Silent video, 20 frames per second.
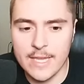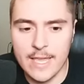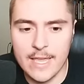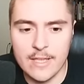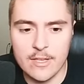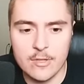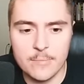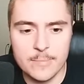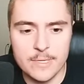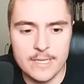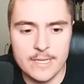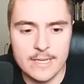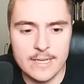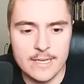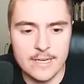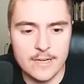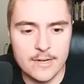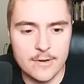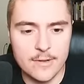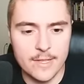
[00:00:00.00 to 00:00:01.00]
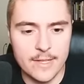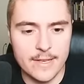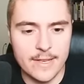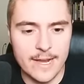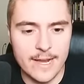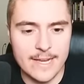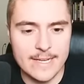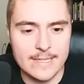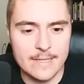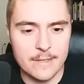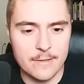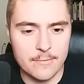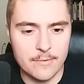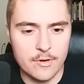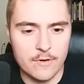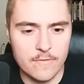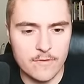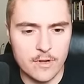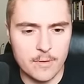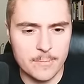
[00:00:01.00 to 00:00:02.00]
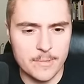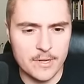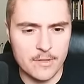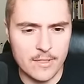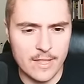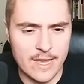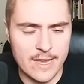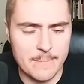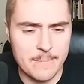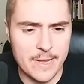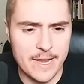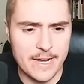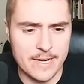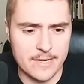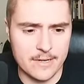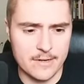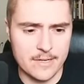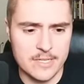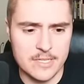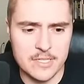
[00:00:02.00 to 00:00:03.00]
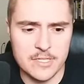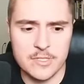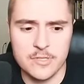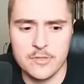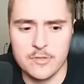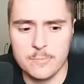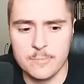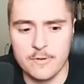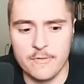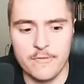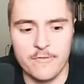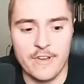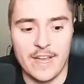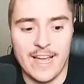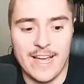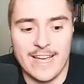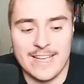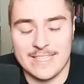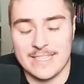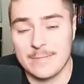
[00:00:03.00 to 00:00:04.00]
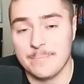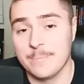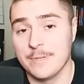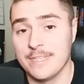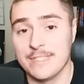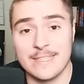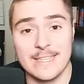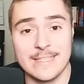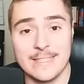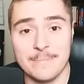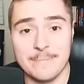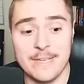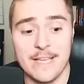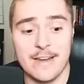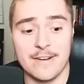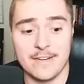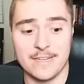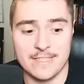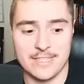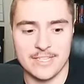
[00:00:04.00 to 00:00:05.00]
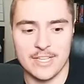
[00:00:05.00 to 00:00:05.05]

Ailman here, the 93 overall middle linebacker. He's super fast, but it doesn't matter because he's